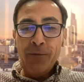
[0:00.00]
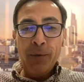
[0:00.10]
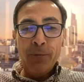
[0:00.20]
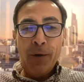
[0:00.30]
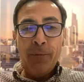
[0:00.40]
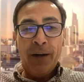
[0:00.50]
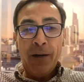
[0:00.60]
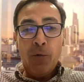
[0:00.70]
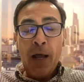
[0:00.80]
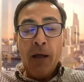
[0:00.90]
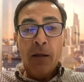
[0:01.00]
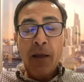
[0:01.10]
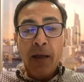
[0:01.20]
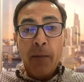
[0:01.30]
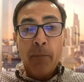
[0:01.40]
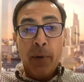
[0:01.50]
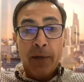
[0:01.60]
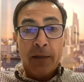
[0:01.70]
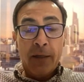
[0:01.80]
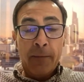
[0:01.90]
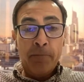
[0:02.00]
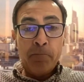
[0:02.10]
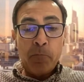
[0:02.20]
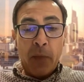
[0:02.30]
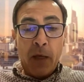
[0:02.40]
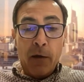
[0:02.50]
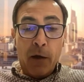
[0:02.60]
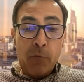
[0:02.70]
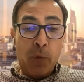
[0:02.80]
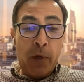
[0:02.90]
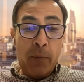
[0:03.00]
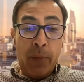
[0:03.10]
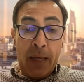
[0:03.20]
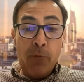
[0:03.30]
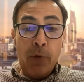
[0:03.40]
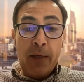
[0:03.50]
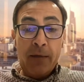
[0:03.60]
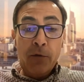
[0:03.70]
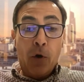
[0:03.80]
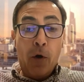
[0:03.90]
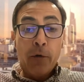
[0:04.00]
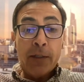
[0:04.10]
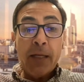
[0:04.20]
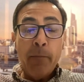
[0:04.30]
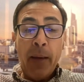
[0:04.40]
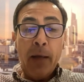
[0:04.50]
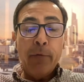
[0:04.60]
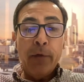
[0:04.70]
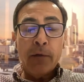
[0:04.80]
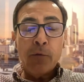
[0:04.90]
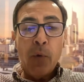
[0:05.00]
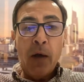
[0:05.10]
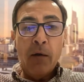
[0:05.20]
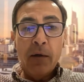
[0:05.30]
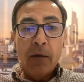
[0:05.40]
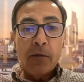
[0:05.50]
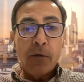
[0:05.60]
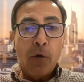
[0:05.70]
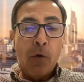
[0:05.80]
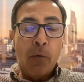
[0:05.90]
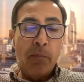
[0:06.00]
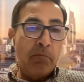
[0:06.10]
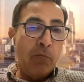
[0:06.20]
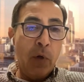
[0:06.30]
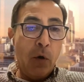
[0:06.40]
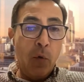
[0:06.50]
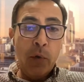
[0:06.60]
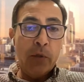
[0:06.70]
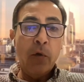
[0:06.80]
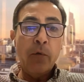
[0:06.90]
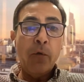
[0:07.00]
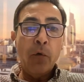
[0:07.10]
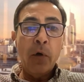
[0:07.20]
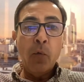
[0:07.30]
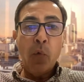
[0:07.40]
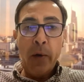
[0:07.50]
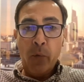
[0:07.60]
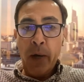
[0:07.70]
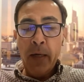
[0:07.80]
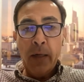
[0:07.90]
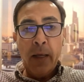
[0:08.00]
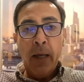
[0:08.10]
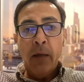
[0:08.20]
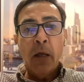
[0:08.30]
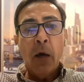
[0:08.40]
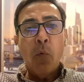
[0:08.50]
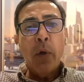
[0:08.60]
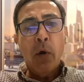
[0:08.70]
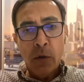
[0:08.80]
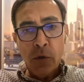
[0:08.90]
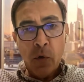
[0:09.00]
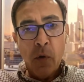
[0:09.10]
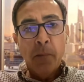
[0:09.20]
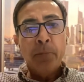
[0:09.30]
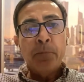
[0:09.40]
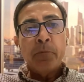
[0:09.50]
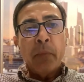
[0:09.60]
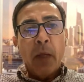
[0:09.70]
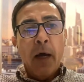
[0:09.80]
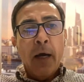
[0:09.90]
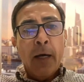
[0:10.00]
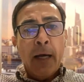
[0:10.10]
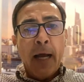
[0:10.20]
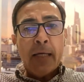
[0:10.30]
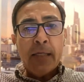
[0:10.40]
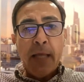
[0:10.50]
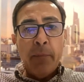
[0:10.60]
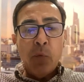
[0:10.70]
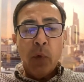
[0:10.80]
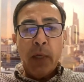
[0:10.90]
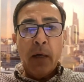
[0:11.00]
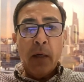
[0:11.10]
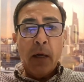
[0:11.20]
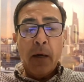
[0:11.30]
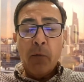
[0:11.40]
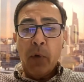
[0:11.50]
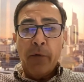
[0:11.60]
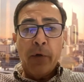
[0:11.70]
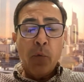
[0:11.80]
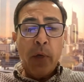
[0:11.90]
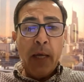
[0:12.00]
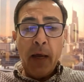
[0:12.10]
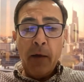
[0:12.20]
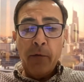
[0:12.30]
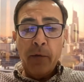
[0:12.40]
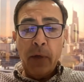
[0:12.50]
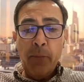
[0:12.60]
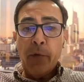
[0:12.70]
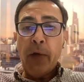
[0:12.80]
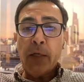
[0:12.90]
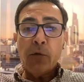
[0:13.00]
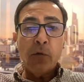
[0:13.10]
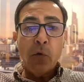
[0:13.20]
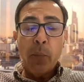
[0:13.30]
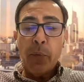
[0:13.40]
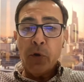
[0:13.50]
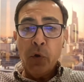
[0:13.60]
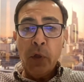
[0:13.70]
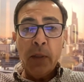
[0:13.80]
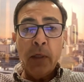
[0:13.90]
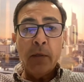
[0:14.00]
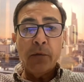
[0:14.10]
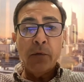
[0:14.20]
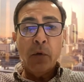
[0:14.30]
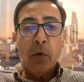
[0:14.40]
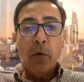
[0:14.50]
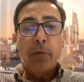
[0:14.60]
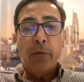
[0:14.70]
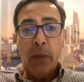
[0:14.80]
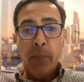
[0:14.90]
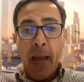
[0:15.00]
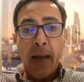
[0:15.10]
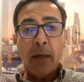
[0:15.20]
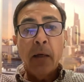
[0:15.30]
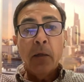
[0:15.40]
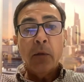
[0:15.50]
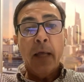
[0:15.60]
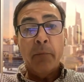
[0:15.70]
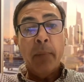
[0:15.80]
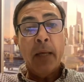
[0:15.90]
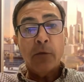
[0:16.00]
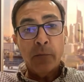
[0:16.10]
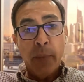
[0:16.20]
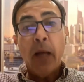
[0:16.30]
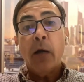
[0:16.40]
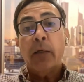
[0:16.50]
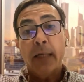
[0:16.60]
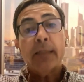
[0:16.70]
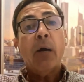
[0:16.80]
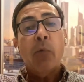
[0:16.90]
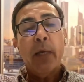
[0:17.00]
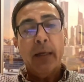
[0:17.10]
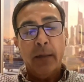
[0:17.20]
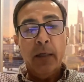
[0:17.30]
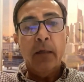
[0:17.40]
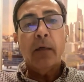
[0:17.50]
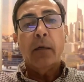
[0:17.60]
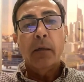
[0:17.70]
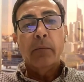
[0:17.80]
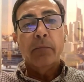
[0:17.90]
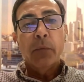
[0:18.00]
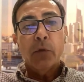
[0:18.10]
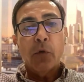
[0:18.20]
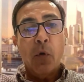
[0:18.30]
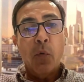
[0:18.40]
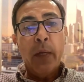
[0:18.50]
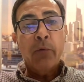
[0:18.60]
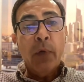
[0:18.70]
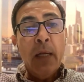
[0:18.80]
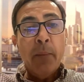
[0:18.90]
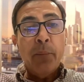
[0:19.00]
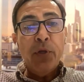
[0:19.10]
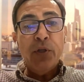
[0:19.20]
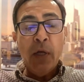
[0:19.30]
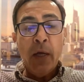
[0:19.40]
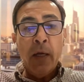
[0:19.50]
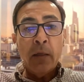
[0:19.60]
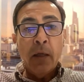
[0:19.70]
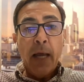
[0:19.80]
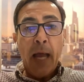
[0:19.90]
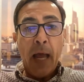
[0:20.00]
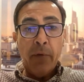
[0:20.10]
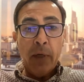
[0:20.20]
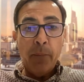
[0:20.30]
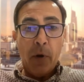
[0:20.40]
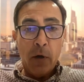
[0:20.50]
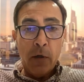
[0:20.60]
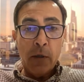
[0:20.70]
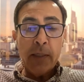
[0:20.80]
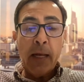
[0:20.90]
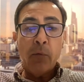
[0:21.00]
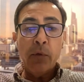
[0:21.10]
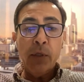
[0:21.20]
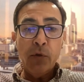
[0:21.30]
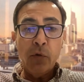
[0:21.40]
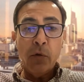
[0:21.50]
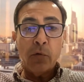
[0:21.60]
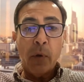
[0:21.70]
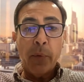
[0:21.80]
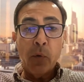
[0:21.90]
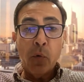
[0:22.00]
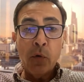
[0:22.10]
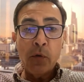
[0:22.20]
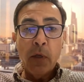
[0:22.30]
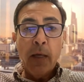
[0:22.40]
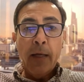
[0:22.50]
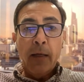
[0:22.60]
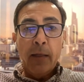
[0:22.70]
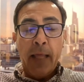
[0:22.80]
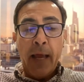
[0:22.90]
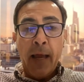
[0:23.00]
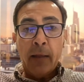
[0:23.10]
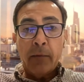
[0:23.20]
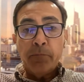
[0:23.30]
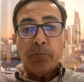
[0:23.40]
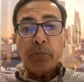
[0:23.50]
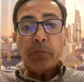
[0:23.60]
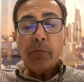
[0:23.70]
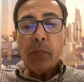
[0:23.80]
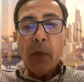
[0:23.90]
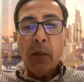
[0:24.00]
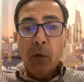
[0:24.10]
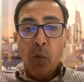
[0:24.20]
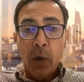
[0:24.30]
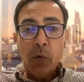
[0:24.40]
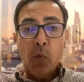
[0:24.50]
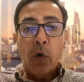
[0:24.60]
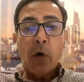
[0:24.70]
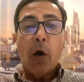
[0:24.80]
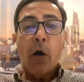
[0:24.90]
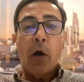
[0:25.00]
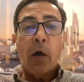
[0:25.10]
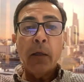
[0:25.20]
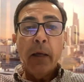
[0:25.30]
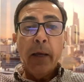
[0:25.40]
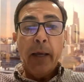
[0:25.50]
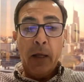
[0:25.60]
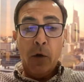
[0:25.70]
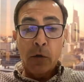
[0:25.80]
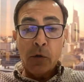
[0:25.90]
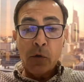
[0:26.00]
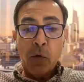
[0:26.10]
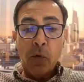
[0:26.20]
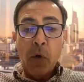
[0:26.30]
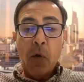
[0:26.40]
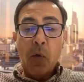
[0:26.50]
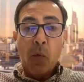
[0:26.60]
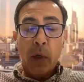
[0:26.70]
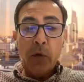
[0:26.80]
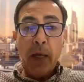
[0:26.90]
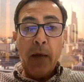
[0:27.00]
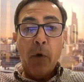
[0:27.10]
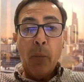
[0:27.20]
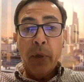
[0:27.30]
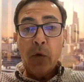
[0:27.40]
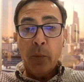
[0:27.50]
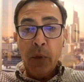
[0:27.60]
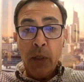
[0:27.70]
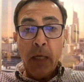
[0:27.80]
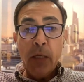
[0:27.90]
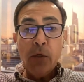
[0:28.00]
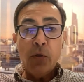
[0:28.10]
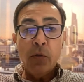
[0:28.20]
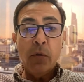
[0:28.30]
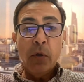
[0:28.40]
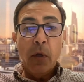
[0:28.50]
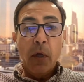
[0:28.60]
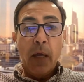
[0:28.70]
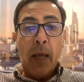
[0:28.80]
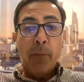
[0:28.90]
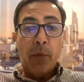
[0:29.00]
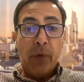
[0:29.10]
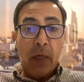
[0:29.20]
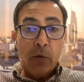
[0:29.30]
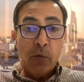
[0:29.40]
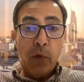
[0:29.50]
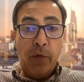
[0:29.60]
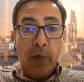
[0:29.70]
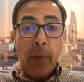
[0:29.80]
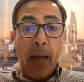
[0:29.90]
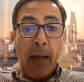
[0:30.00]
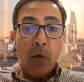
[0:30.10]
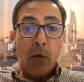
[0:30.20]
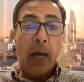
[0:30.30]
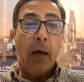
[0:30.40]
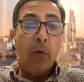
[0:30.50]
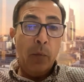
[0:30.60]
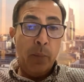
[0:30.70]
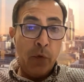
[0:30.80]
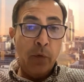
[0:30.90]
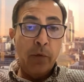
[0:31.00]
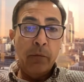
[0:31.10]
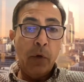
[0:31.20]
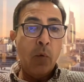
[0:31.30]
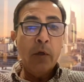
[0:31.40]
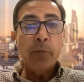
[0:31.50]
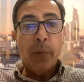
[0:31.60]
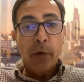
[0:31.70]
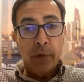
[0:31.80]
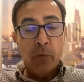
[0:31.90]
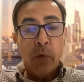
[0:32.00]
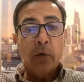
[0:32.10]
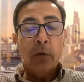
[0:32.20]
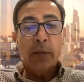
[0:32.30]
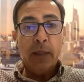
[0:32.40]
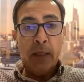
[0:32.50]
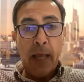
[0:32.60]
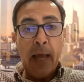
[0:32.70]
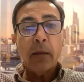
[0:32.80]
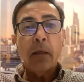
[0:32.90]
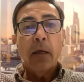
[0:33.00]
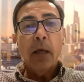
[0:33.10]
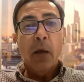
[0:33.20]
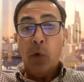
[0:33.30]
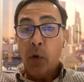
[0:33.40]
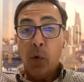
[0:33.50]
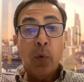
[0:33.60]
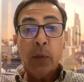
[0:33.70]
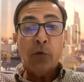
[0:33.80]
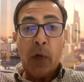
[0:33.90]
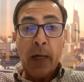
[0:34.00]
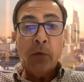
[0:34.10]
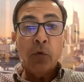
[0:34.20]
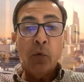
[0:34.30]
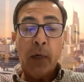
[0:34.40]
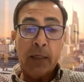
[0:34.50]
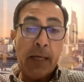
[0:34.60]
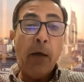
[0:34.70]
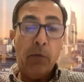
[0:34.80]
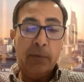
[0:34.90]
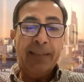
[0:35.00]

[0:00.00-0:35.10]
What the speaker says: We have done very well, but we believe we others can benefit as well. So we always look for a win-win, and we also accept whenever we have imperfections or opportunities, feedback that makes us better. That's how we got here. So we really appreciate having partners and acquisition entrepreneurs that want to work hard and also want to have open communication and provide us with feedback on how to improve. No one is perfect. We understand that. and we're always trying to excel.